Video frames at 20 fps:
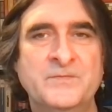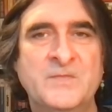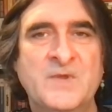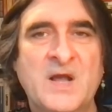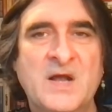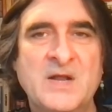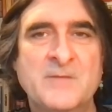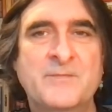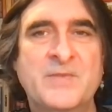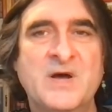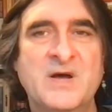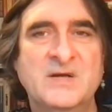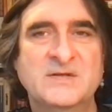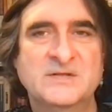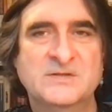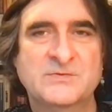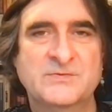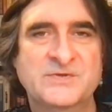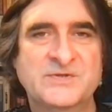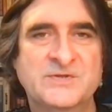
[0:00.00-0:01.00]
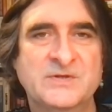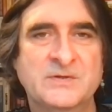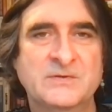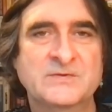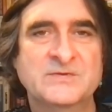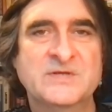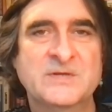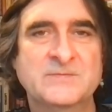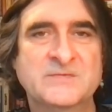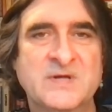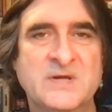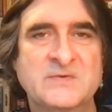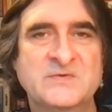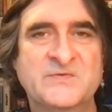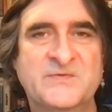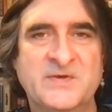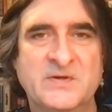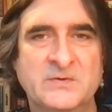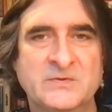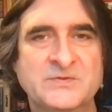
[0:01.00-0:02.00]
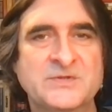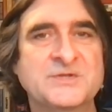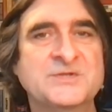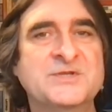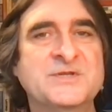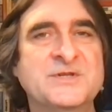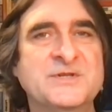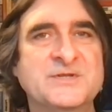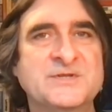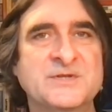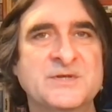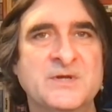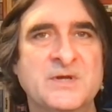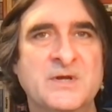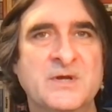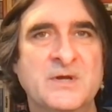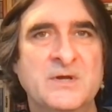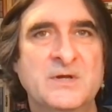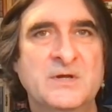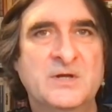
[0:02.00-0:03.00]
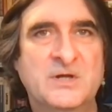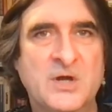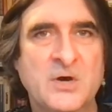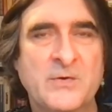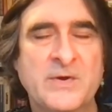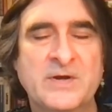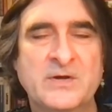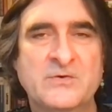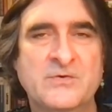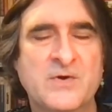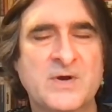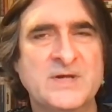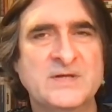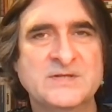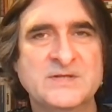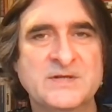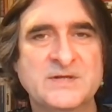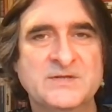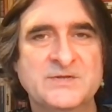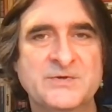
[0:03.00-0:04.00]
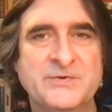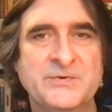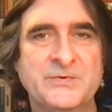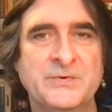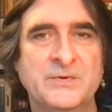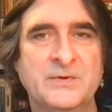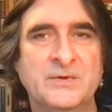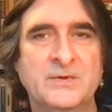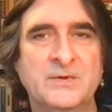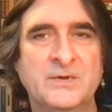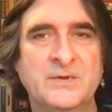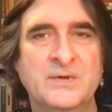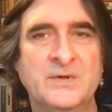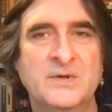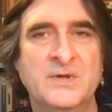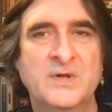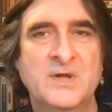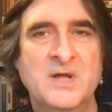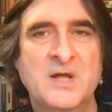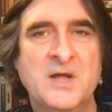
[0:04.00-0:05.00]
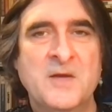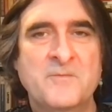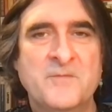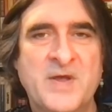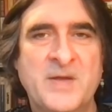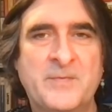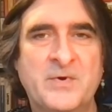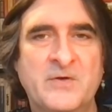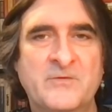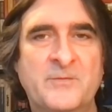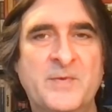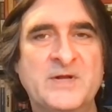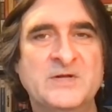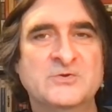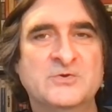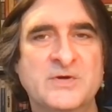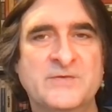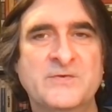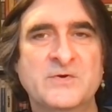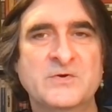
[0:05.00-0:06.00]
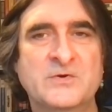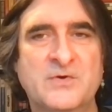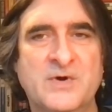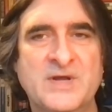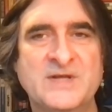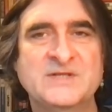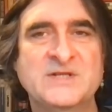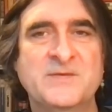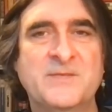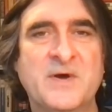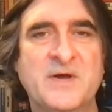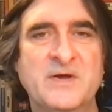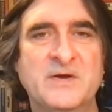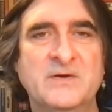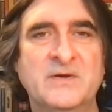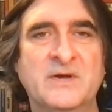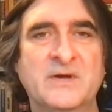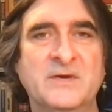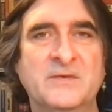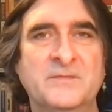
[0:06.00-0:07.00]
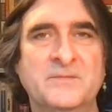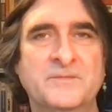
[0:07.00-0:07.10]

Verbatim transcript: and in part as a result, sometimes feels that she's going crazy too. People have been driven crazy by hunger.